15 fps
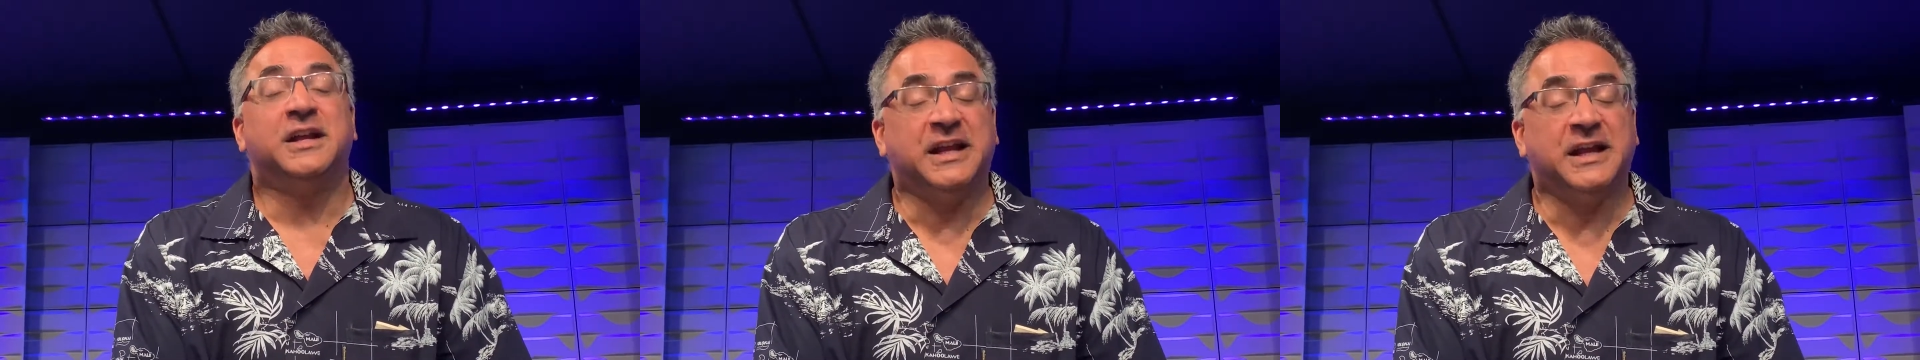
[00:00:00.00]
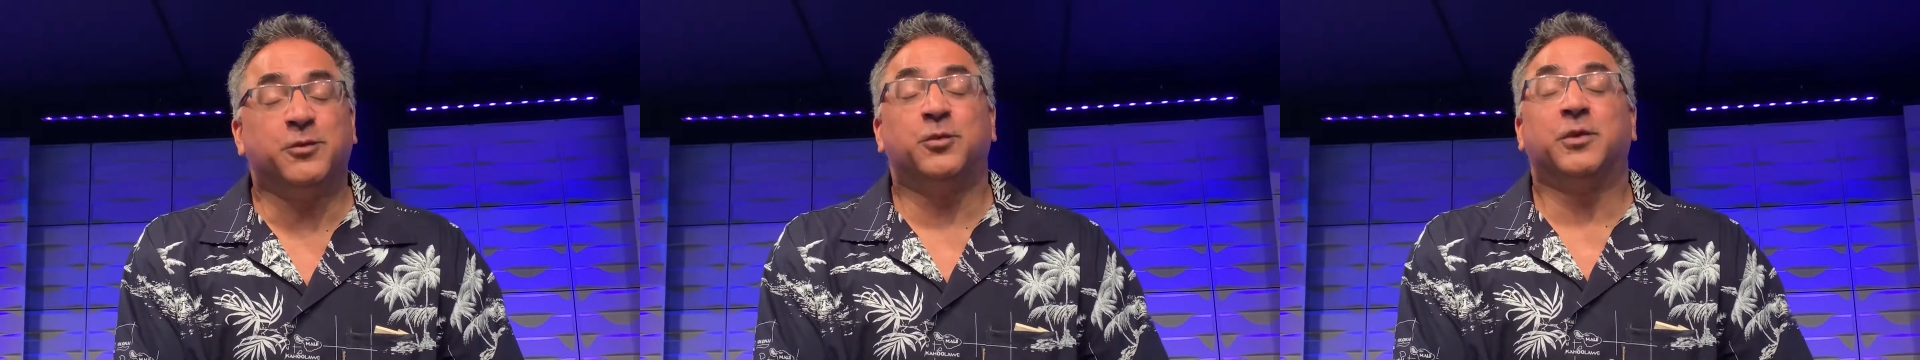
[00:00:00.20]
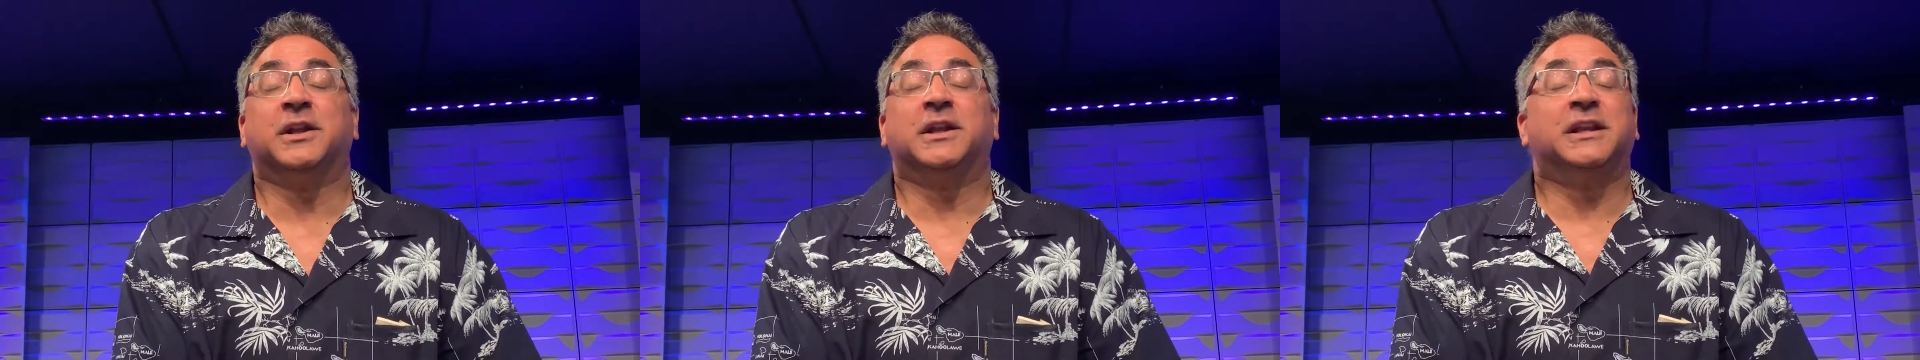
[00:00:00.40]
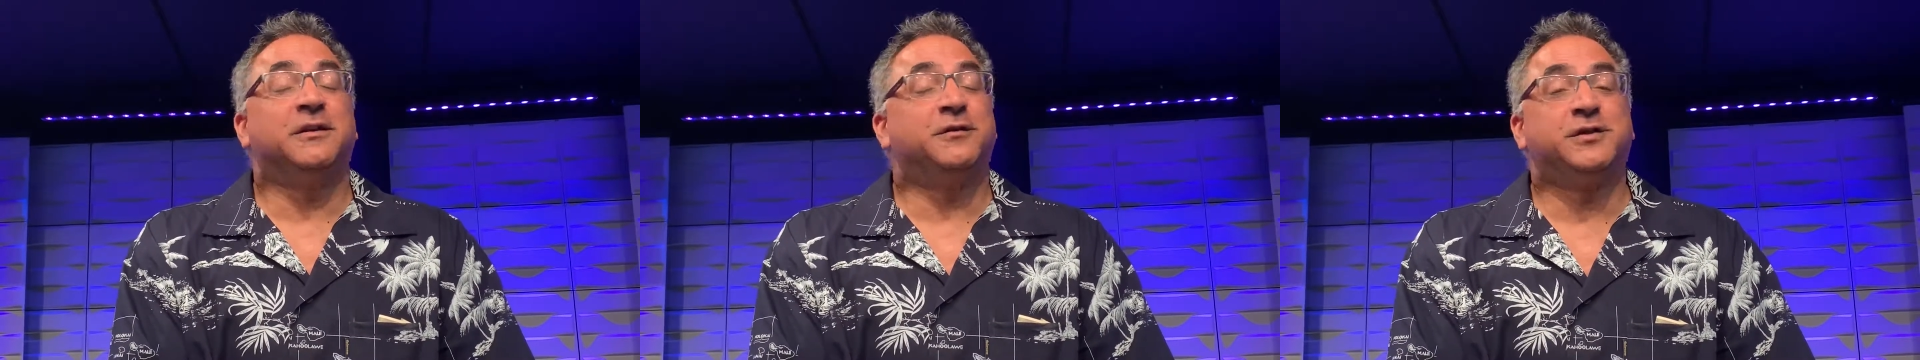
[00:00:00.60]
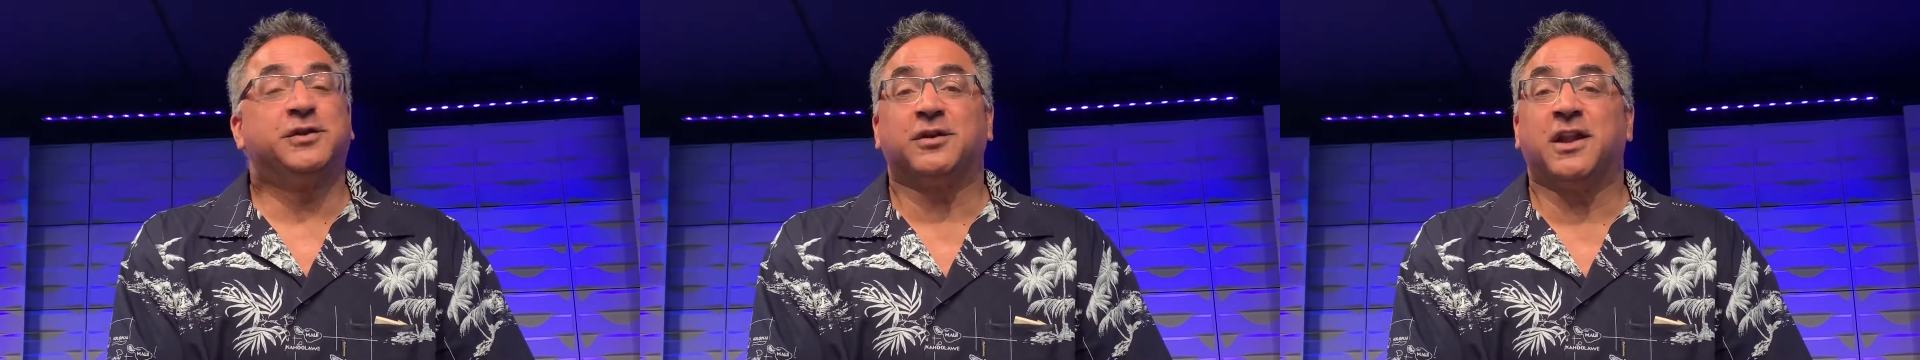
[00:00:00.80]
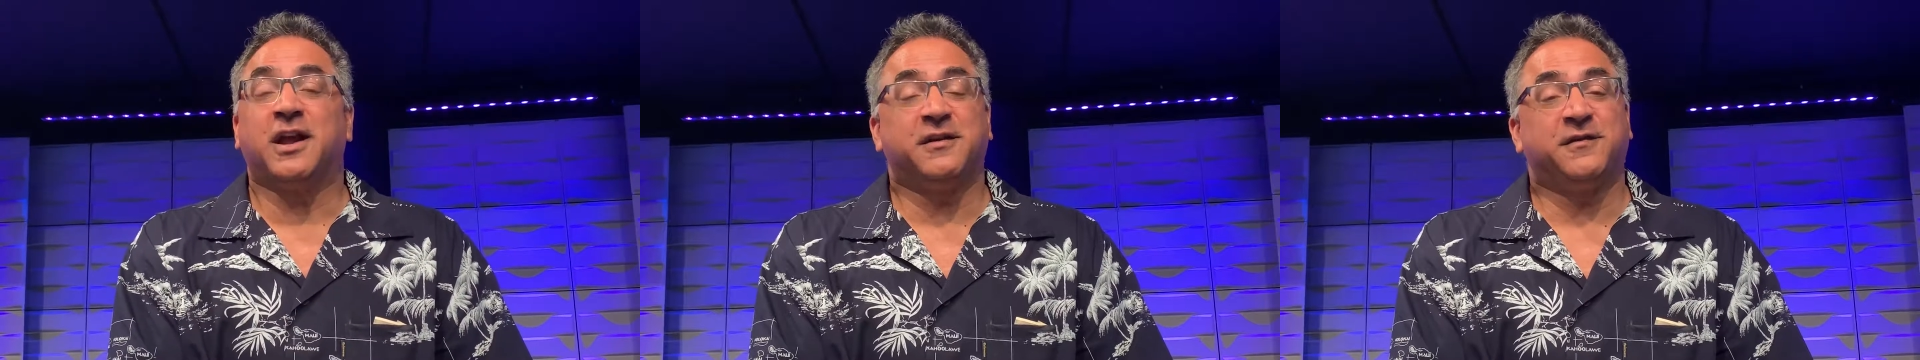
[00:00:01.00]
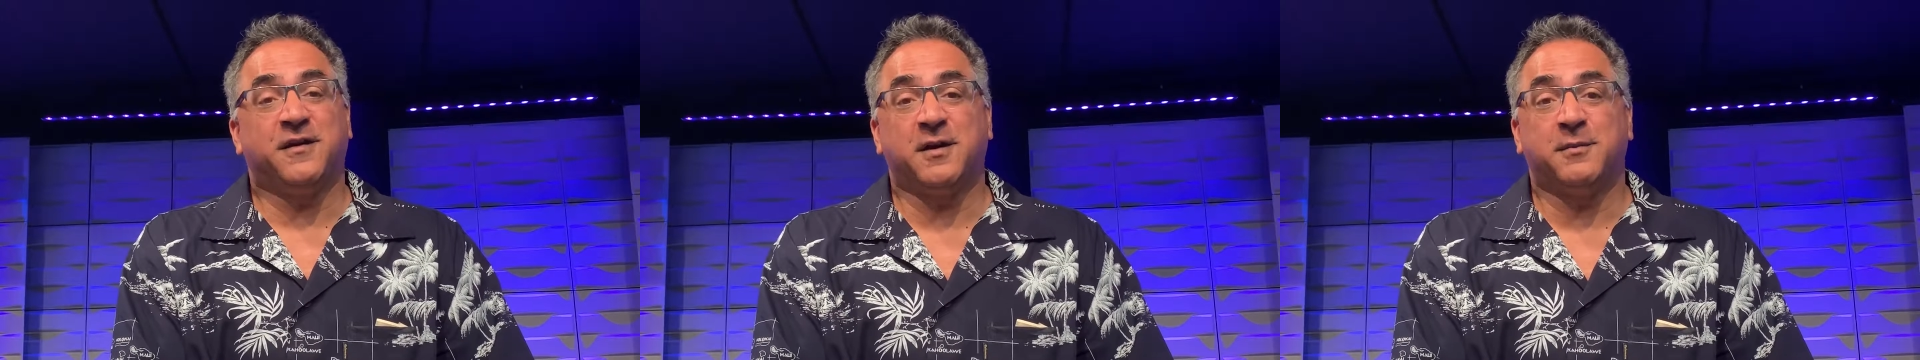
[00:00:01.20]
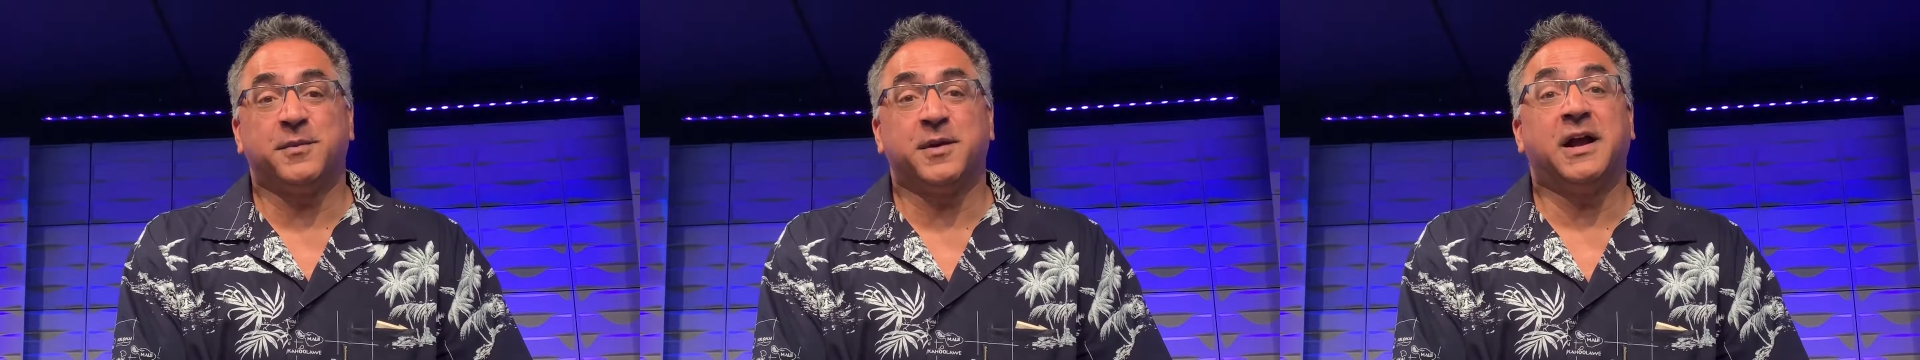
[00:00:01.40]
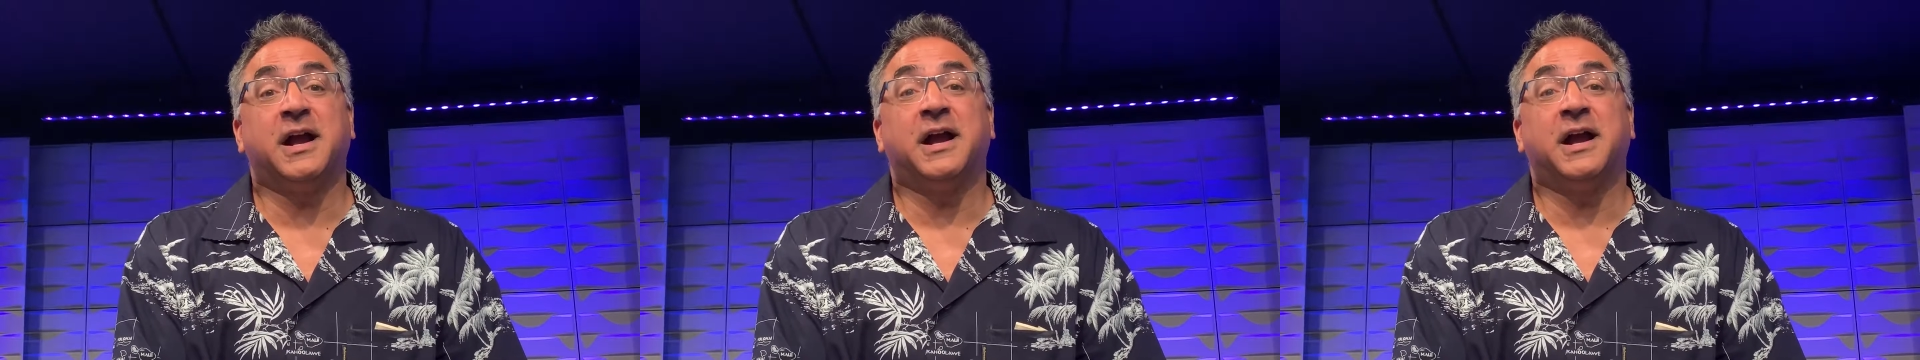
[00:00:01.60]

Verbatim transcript: it will lift your life up